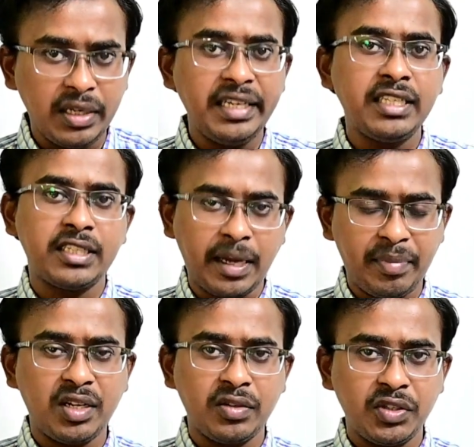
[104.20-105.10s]
each
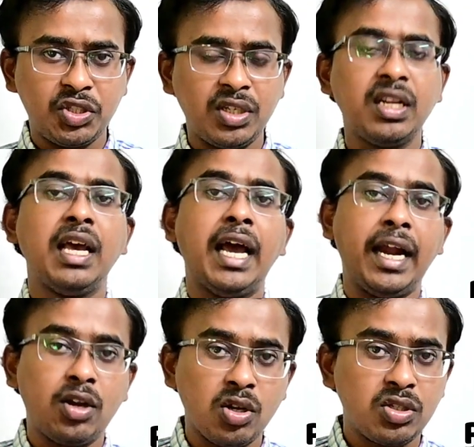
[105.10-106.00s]
chapter revision
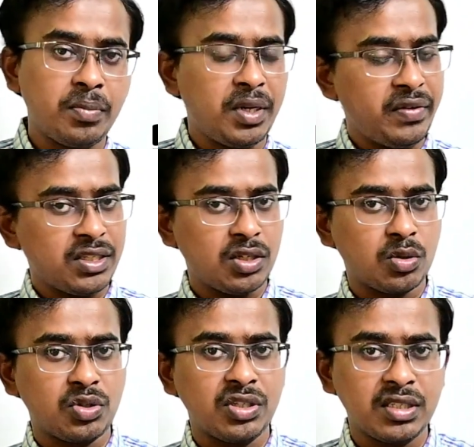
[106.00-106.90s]
and also previous year
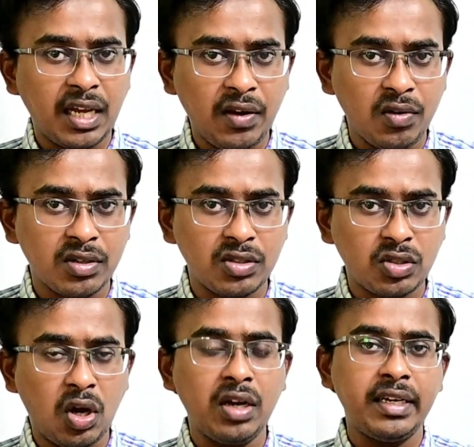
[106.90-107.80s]
questions I will
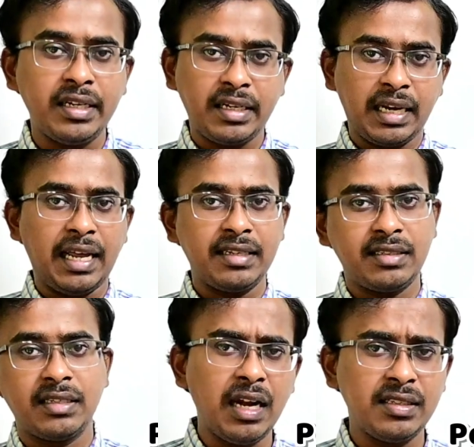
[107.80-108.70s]
solve in class.
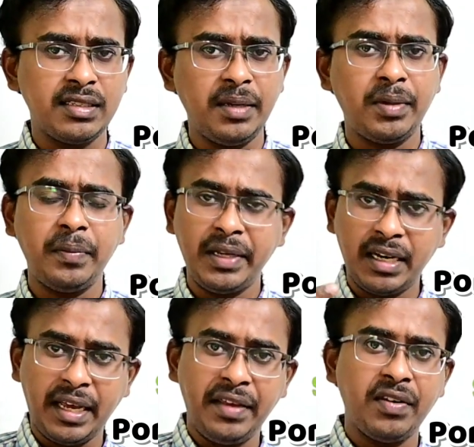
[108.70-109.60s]
At the same time neenga
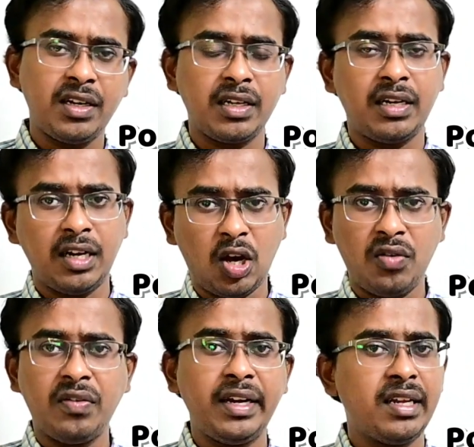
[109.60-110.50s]
live ah irukranal
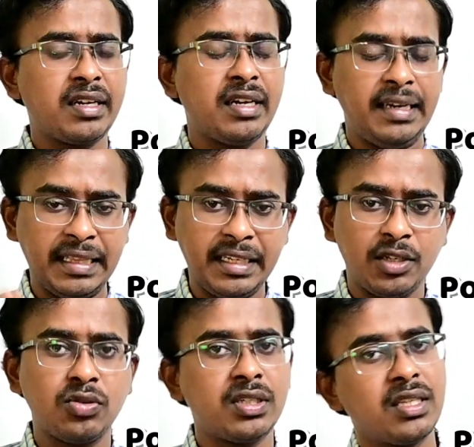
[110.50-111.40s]
offline la irukranal endha
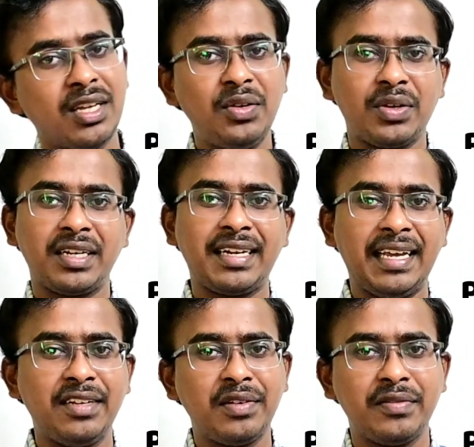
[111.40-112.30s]
doubts andalum you can
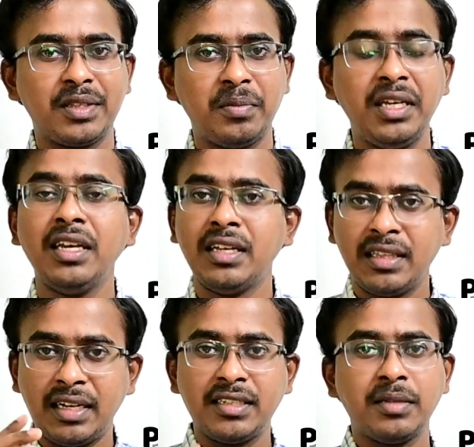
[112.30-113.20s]
clarify with me.
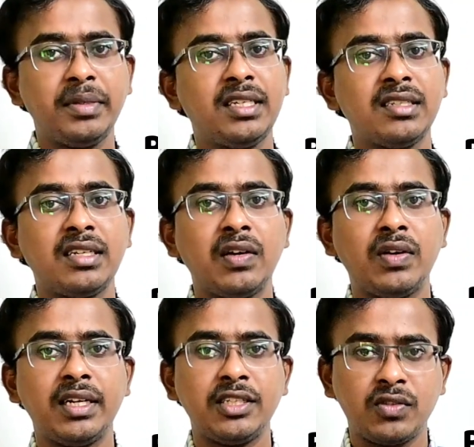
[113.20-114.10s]
That is the biggest
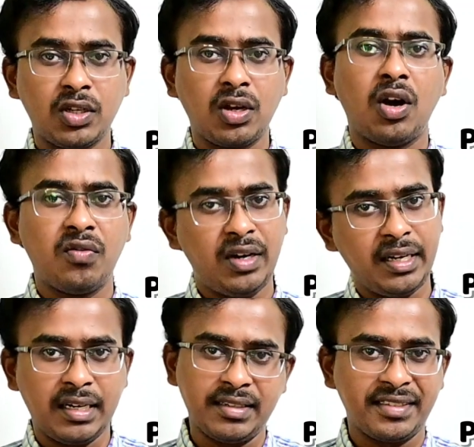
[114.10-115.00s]
advantage with the
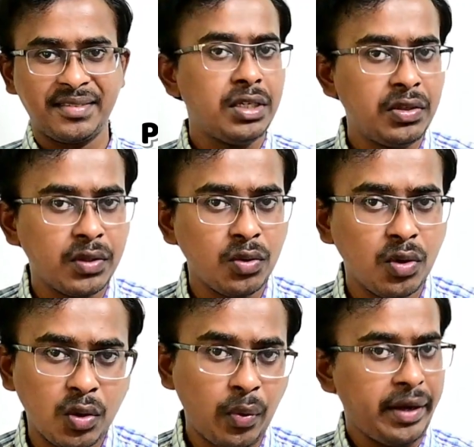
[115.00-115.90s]
offline class. Idu vandu
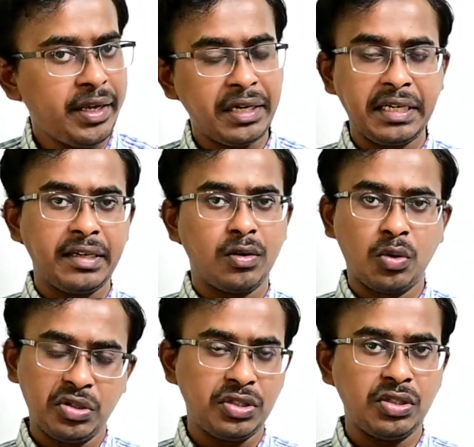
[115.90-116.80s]
ungalku 1 year
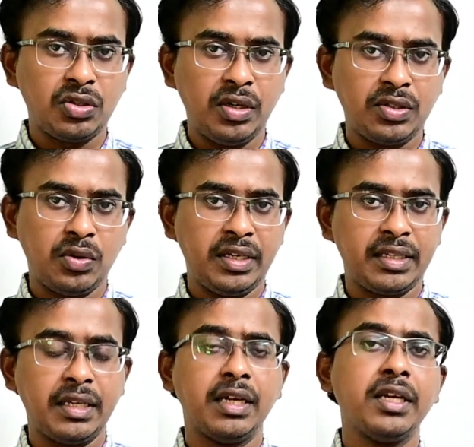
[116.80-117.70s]
course nu solli
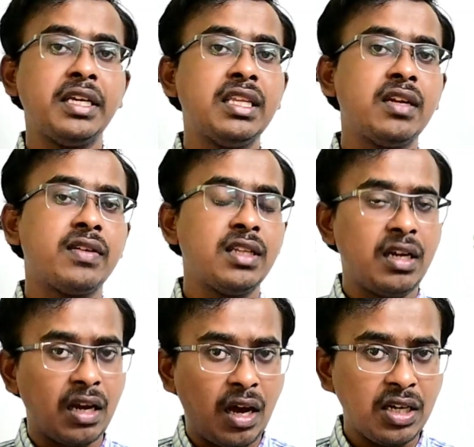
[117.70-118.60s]
irundhen. Idula vandu
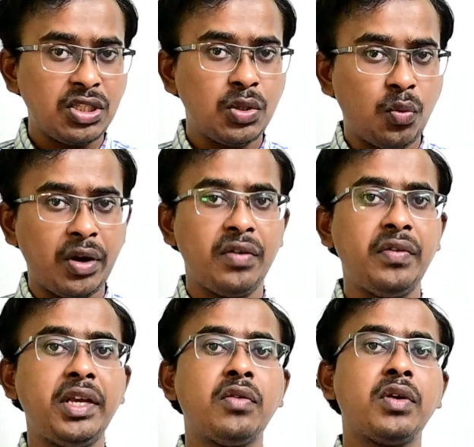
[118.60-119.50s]
last 1
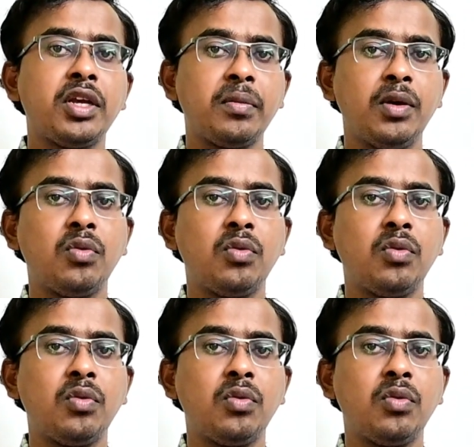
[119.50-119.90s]
week varikume